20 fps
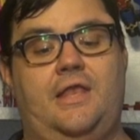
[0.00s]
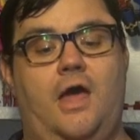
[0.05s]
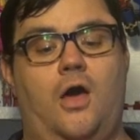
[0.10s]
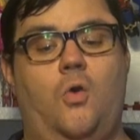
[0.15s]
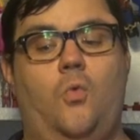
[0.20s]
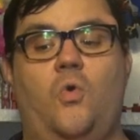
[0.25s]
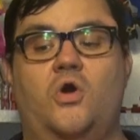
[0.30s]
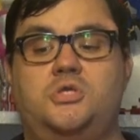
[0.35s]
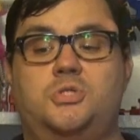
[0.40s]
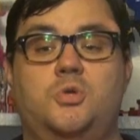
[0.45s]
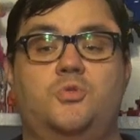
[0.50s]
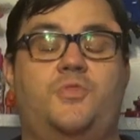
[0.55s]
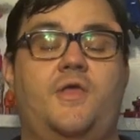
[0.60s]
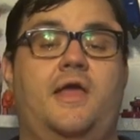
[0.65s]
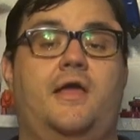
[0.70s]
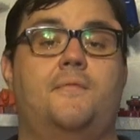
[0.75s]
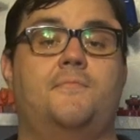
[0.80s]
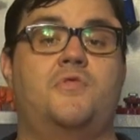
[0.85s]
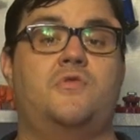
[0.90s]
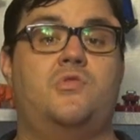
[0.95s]
know what you
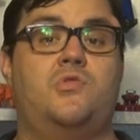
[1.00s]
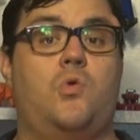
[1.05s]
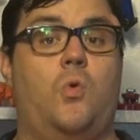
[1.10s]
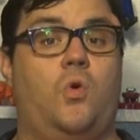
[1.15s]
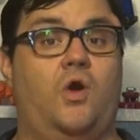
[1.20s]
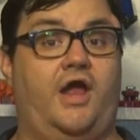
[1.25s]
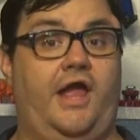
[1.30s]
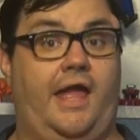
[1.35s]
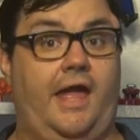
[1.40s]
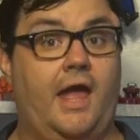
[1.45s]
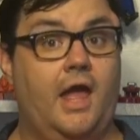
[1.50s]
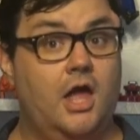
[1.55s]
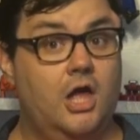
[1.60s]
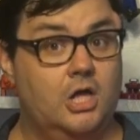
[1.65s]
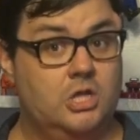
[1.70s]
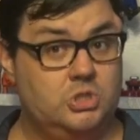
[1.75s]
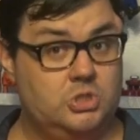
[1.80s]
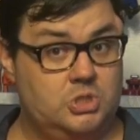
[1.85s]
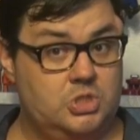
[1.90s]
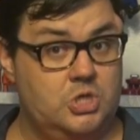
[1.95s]
think of the story
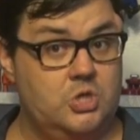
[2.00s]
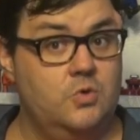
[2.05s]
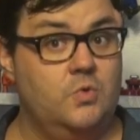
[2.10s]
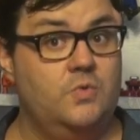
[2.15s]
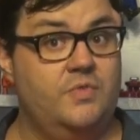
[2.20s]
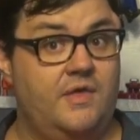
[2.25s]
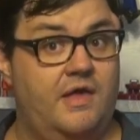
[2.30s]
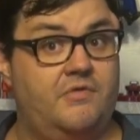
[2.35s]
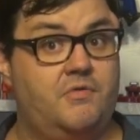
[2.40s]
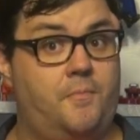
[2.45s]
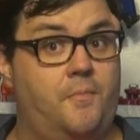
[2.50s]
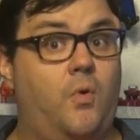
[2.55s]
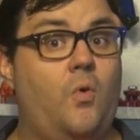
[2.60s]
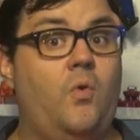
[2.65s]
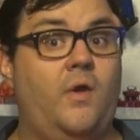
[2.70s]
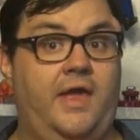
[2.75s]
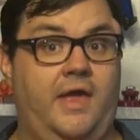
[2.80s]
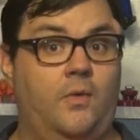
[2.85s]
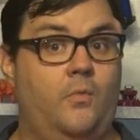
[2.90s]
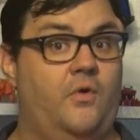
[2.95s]
to this
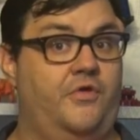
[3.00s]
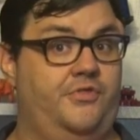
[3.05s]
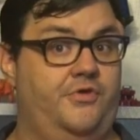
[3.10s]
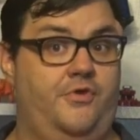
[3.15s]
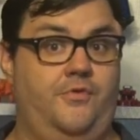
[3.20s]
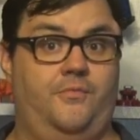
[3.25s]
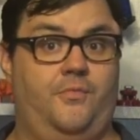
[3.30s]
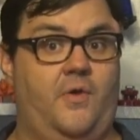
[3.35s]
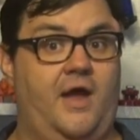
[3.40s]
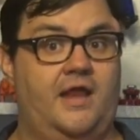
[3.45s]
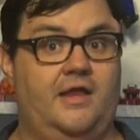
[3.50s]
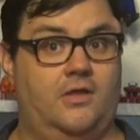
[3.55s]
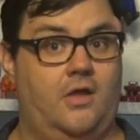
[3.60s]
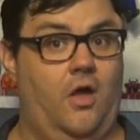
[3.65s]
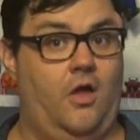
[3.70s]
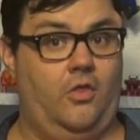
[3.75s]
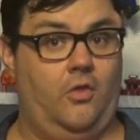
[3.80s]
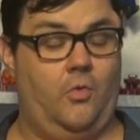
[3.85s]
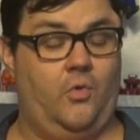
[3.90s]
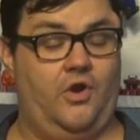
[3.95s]
point, whether you've read it
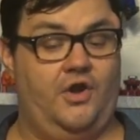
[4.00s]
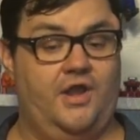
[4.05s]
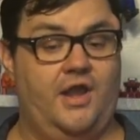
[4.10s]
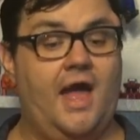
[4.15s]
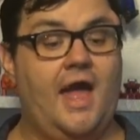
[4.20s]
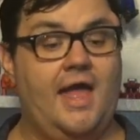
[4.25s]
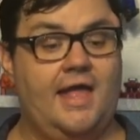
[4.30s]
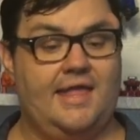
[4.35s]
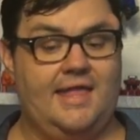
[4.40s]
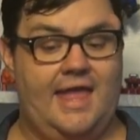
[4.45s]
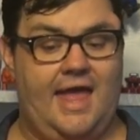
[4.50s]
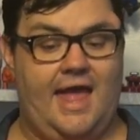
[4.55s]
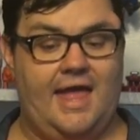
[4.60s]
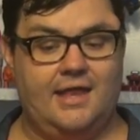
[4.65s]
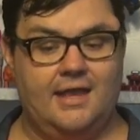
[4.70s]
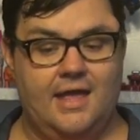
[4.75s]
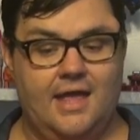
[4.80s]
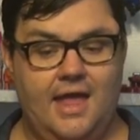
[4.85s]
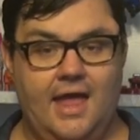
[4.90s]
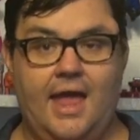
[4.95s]
all or not
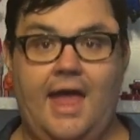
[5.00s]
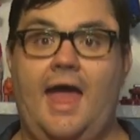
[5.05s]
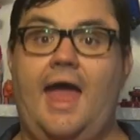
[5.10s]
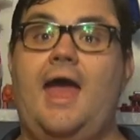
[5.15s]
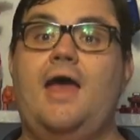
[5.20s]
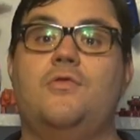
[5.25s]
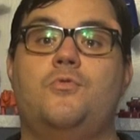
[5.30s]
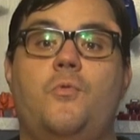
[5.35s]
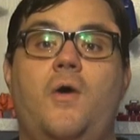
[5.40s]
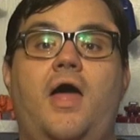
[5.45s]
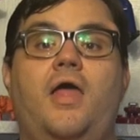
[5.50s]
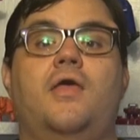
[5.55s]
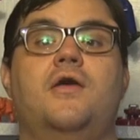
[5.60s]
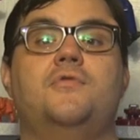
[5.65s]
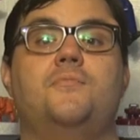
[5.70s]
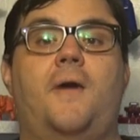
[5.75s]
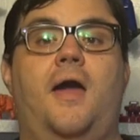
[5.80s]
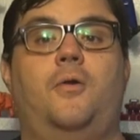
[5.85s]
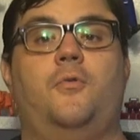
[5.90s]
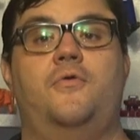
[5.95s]
yet, as well
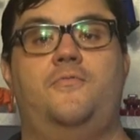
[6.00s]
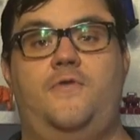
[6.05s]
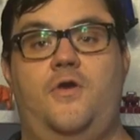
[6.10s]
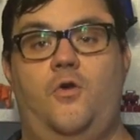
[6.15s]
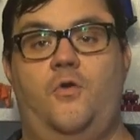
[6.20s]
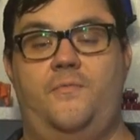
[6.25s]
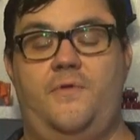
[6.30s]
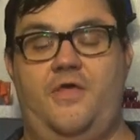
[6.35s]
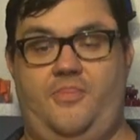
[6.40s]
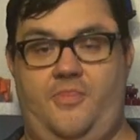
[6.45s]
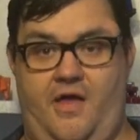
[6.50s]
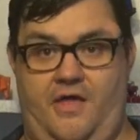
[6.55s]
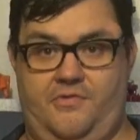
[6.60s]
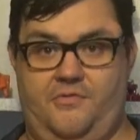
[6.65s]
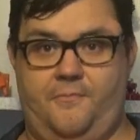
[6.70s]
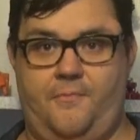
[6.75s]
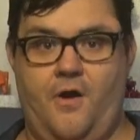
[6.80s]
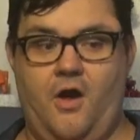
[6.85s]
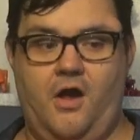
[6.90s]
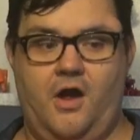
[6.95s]
as my review of it thus
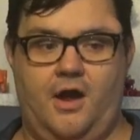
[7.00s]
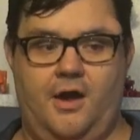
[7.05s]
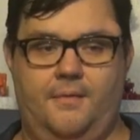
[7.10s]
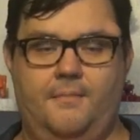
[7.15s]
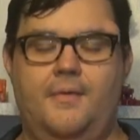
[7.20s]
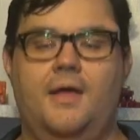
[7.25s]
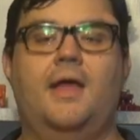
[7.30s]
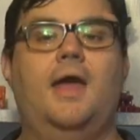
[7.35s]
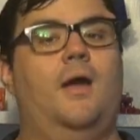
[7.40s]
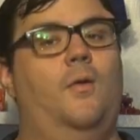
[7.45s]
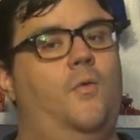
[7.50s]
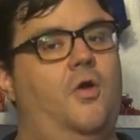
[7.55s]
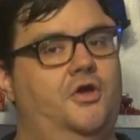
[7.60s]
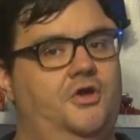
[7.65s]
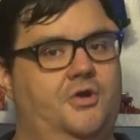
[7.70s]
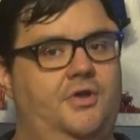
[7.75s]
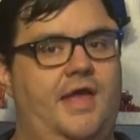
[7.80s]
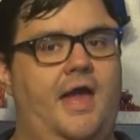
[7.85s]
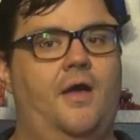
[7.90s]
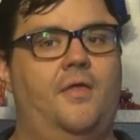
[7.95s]
far. And while
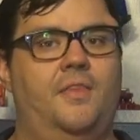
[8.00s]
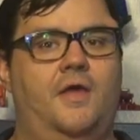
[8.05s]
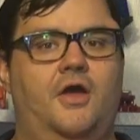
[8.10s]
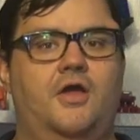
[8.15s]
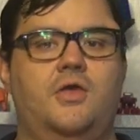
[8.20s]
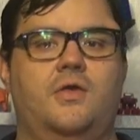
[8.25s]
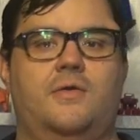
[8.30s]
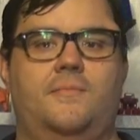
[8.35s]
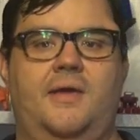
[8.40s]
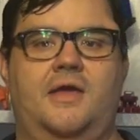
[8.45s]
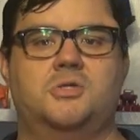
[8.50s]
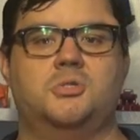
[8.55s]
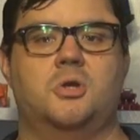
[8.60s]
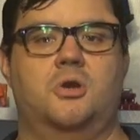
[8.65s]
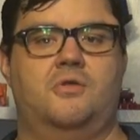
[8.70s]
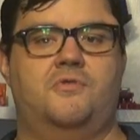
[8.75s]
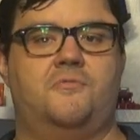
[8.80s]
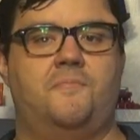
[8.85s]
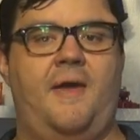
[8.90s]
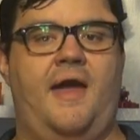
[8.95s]
you're down there, you can make sure
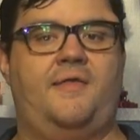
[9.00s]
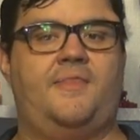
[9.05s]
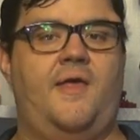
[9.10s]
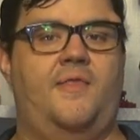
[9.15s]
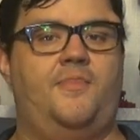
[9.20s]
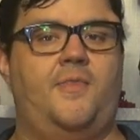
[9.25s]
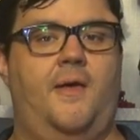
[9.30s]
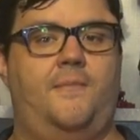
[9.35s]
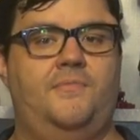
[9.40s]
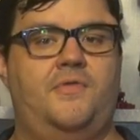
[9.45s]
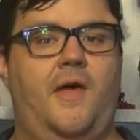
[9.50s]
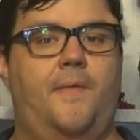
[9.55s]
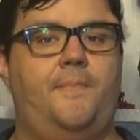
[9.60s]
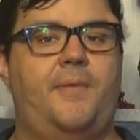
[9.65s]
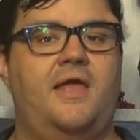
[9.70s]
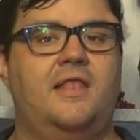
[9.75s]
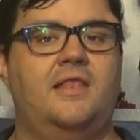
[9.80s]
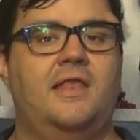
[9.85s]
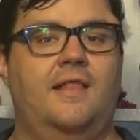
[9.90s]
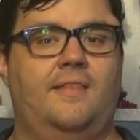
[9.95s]
to smack that thumbs up
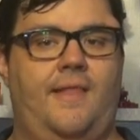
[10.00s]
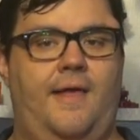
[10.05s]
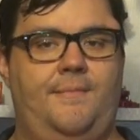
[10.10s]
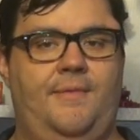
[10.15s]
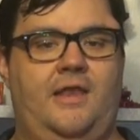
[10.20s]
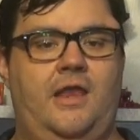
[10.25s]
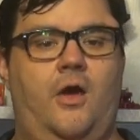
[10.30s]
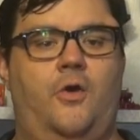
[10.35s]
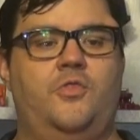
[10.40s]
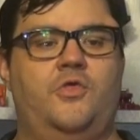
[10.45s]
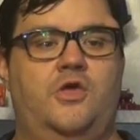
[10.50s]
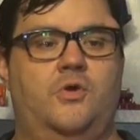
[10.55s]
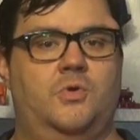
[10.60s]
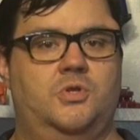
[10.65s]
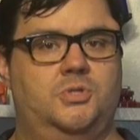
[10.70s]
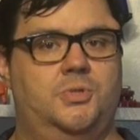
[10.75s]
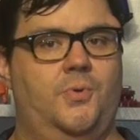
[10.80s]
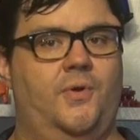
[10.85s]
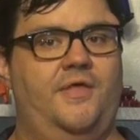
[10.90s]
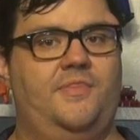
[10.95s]
button and let me know that you
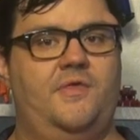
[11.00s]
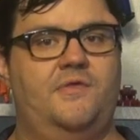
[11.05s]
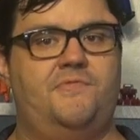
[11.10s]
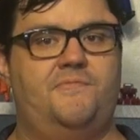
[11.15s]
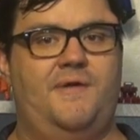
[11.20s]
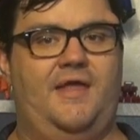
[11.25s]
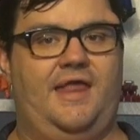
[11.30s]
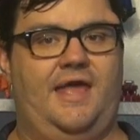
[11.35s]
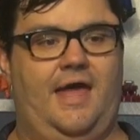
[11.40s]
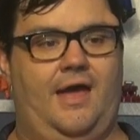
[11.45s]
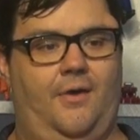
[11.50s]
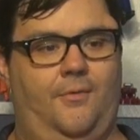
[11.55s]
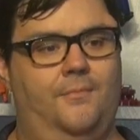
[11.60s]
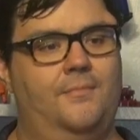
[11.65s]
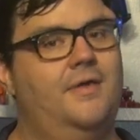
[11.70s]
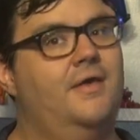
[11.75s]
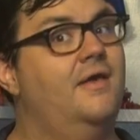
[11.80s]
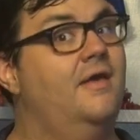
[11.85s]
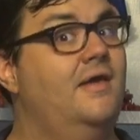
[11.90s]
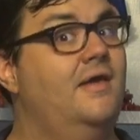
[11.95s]
enjoyed this video.
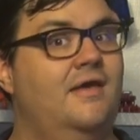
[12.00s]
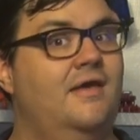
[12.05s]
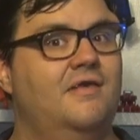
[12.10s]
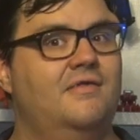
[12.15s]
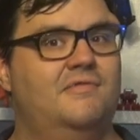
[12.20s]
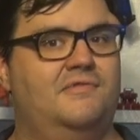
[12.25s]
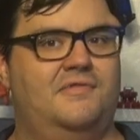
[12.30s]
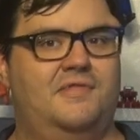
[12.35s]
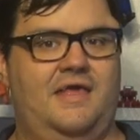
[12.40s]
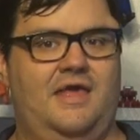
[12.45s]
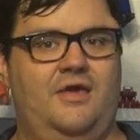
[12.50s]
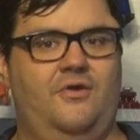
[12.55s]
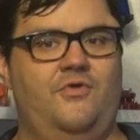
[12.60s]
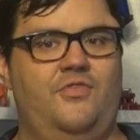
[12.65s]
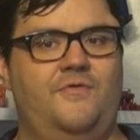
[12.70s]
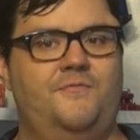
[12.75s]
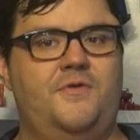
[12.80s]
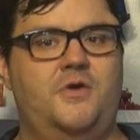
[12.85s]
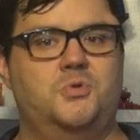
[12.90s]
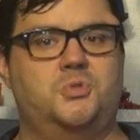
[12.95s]
See you in
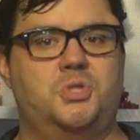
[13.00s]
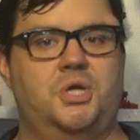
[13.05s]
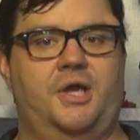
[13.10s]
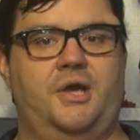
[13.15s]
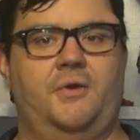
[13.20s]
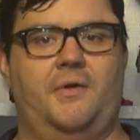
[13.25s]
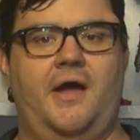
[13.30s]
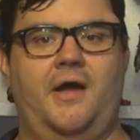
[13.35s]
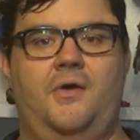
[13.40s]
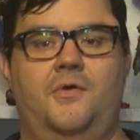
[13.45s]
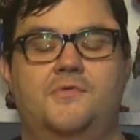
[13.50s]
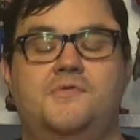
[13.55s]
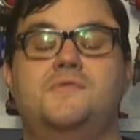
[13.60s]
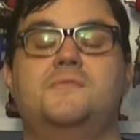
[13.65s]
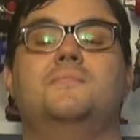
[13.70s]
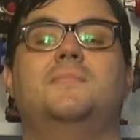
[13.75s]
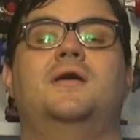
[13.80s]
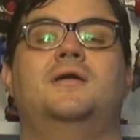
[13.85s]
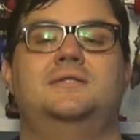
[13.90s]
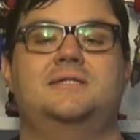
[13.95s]
the future,
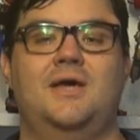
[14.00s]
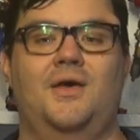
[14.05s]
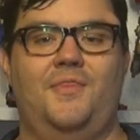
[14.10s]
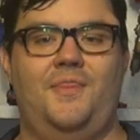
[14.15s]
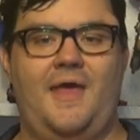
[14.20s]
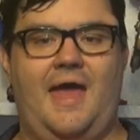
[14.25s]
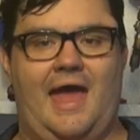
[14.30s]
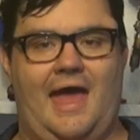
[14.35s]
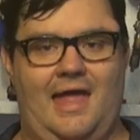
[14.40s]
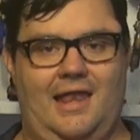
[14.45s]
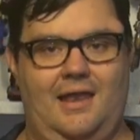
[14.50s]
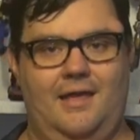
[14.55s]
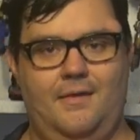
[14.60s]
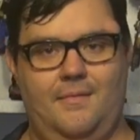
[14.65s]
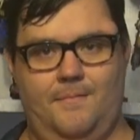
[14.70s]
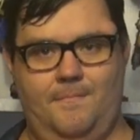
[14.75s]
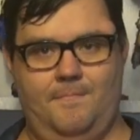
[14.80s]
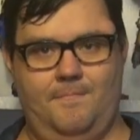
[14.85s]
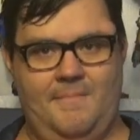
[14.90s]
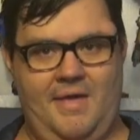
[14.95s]
heroes. Until then,
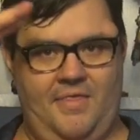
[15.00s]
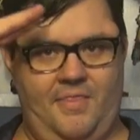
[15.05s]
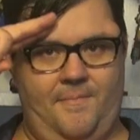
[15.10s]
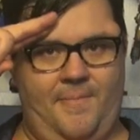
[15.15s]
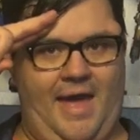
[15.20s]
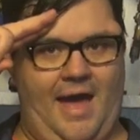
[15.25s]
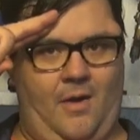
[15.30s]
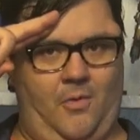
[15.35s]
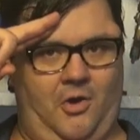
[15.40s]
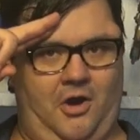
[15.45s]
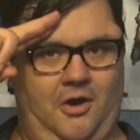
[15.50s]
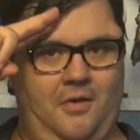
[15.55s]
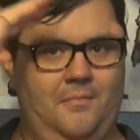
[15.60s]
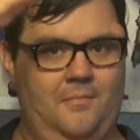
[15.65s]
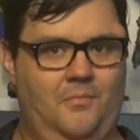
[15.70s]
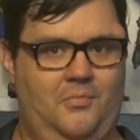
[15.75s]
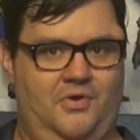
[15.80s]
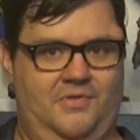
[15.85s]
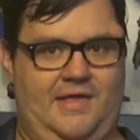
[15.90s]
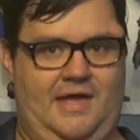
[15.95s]
may the power
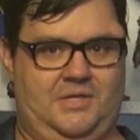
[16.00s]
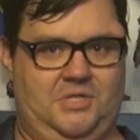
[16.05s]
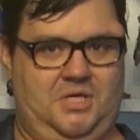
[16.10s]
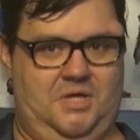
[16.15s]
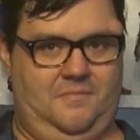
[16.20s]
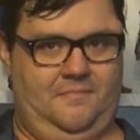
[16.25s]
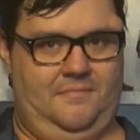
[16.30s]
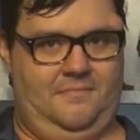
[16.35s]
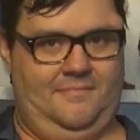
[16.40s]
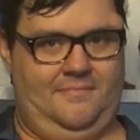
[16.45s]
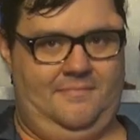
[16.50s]
protect you.